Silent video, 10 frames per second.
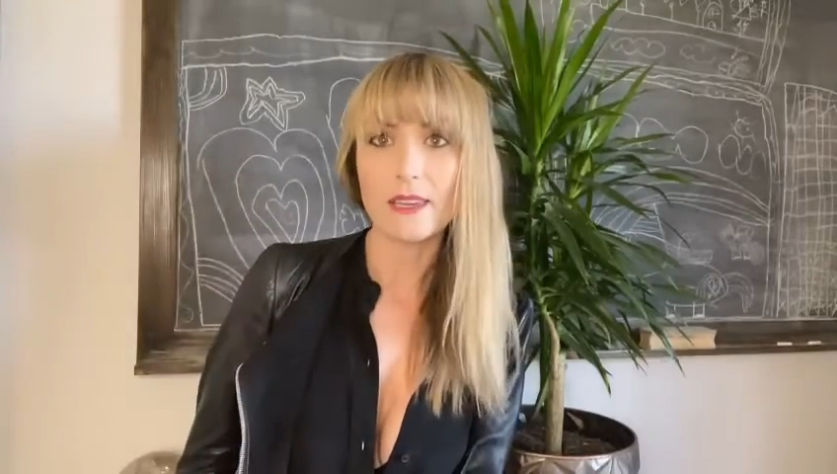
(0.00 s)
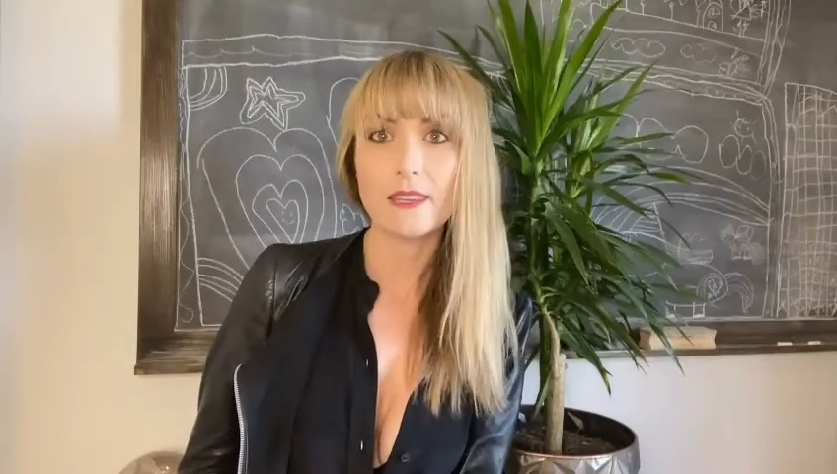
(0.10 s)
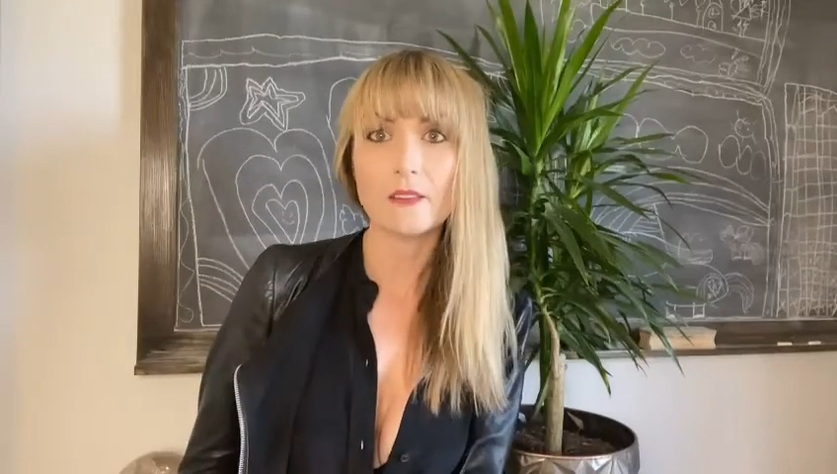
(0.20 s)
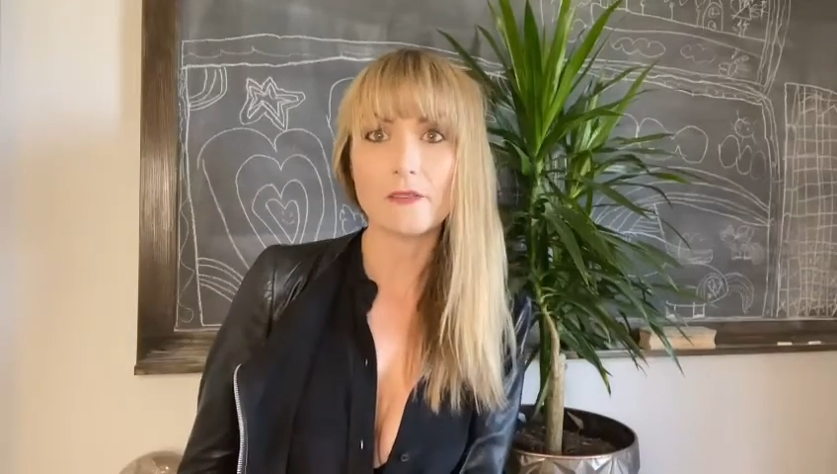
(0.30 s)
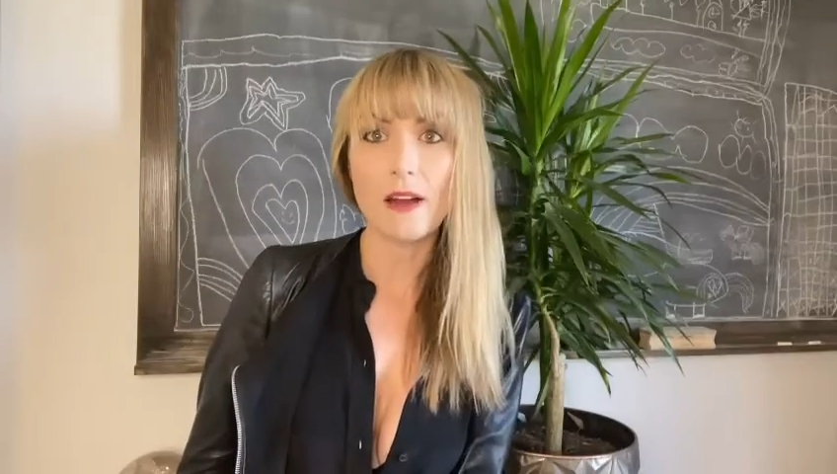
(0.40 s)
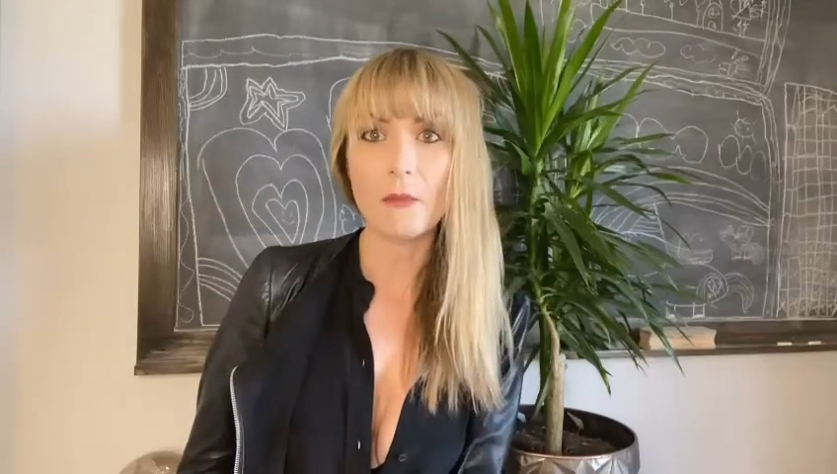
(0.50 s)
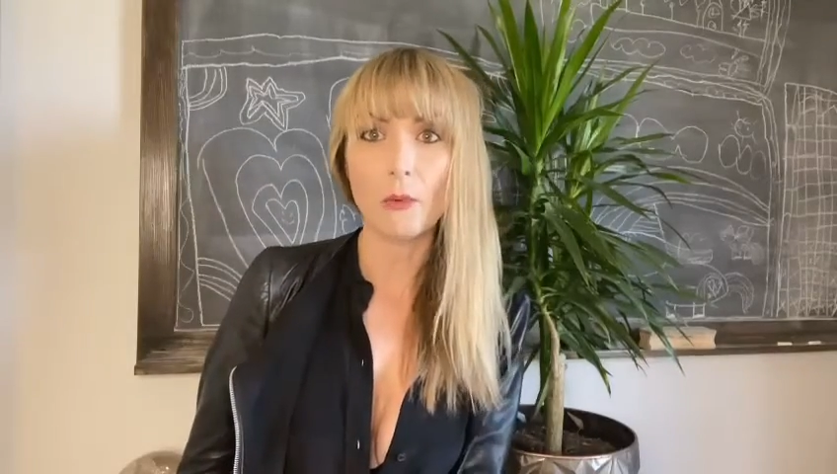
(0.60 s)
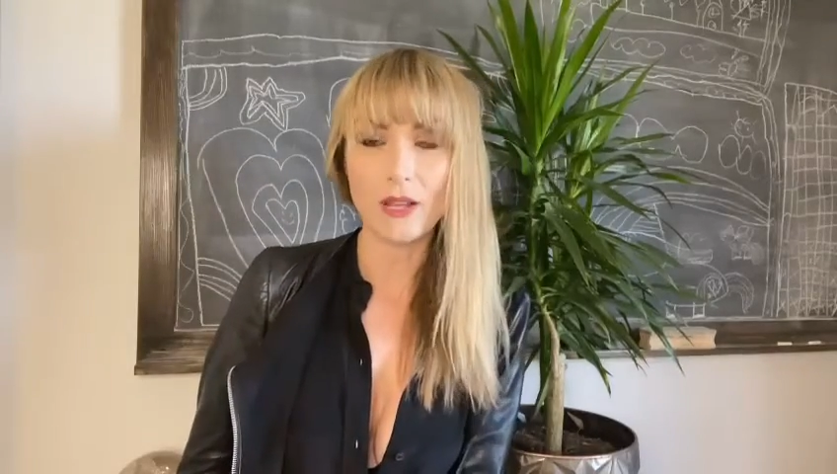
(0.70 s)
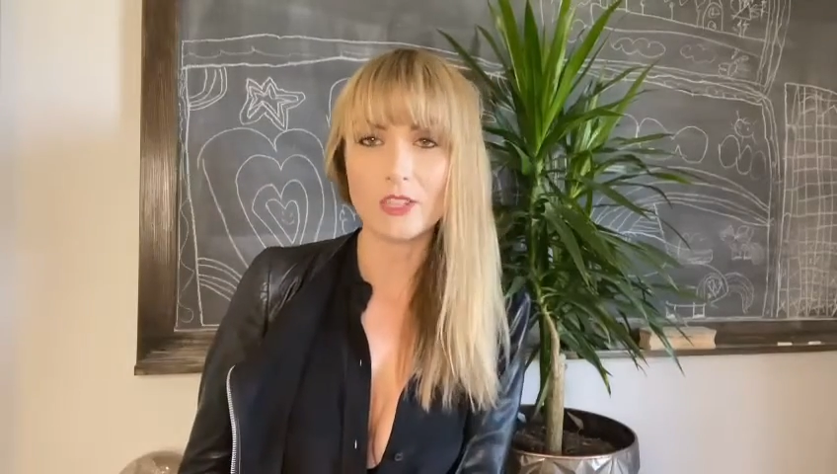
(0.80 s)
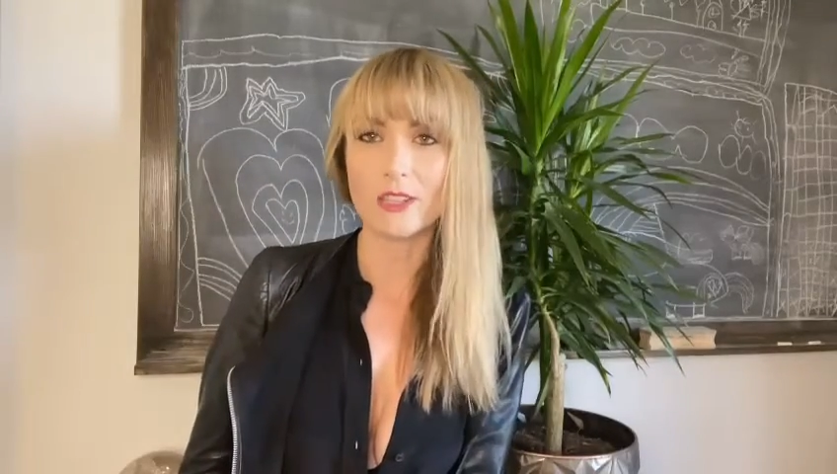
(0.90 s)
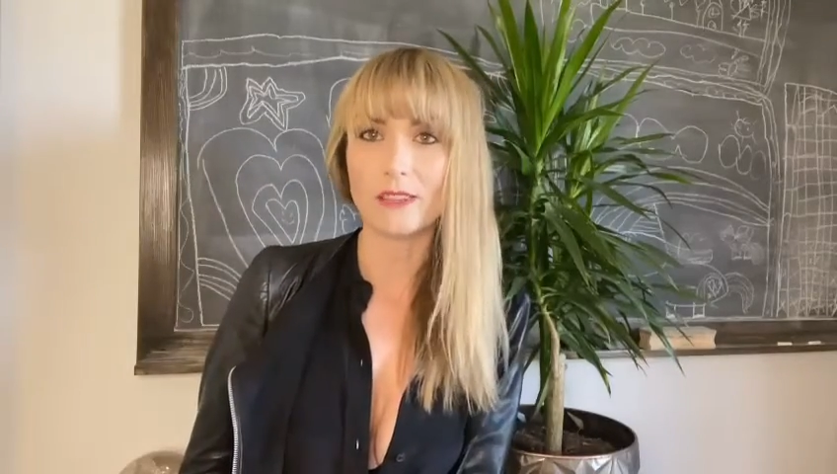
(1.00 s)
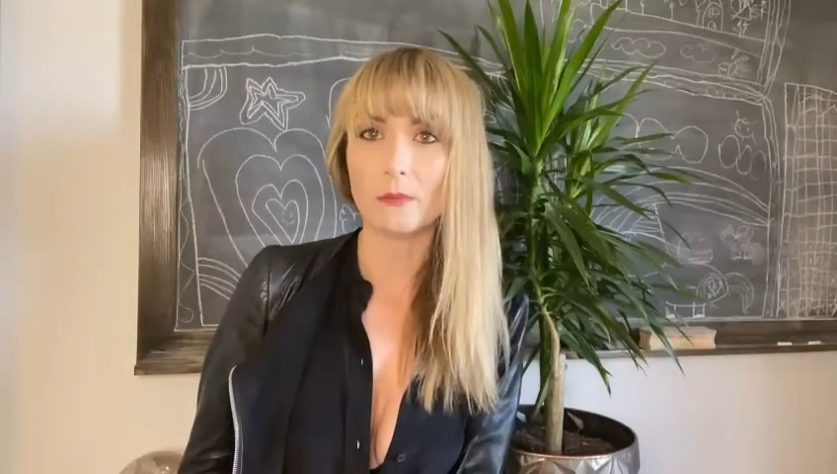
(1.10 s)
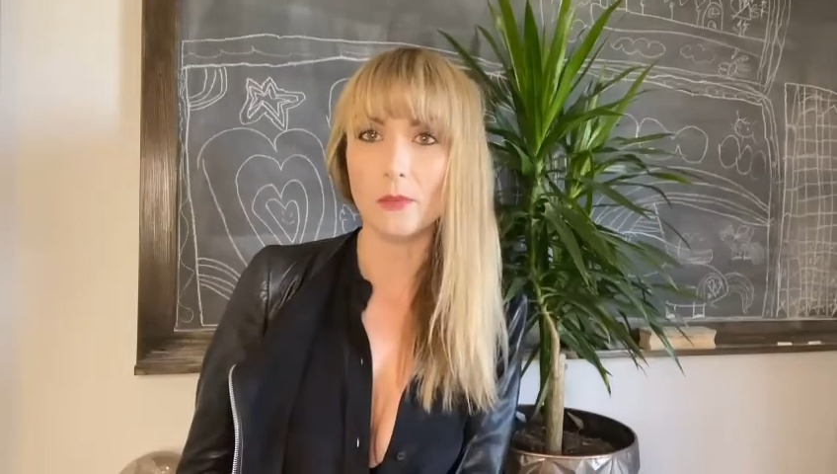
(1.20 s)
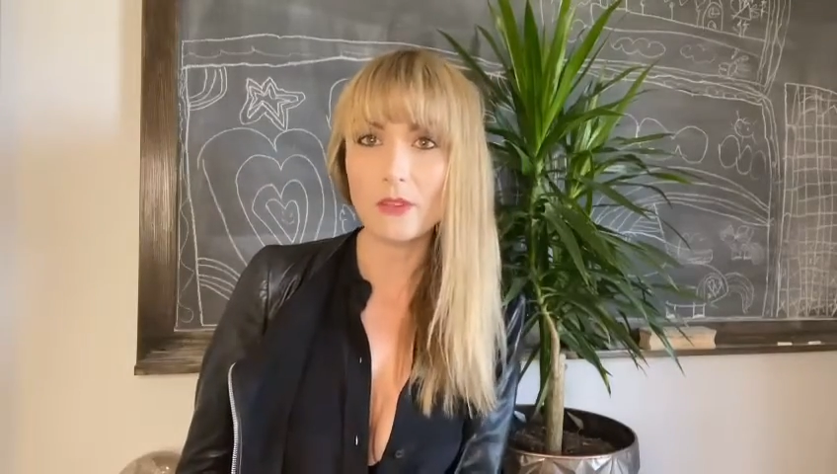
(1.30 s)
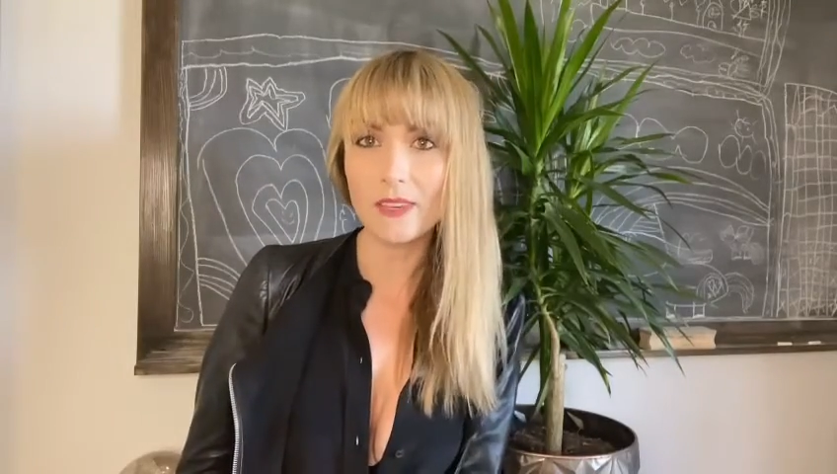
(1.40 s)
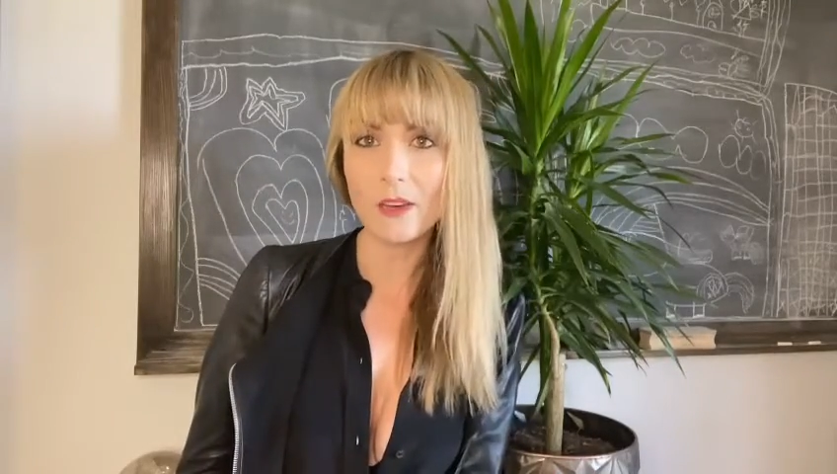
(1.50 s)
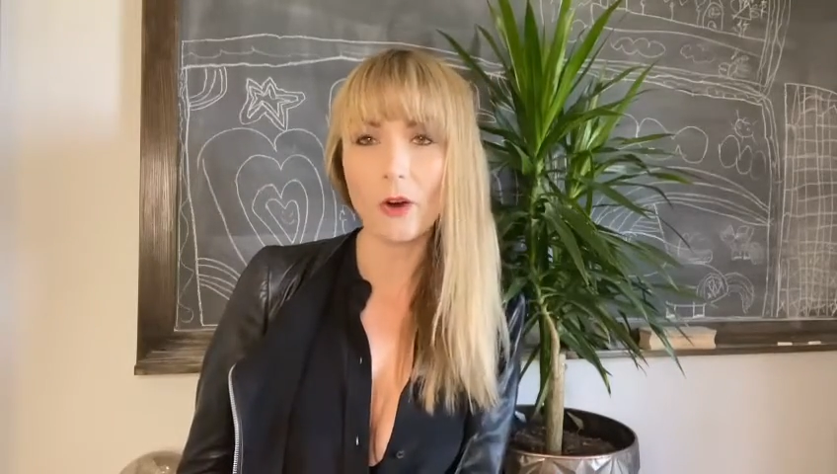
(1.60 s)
either from watching the movie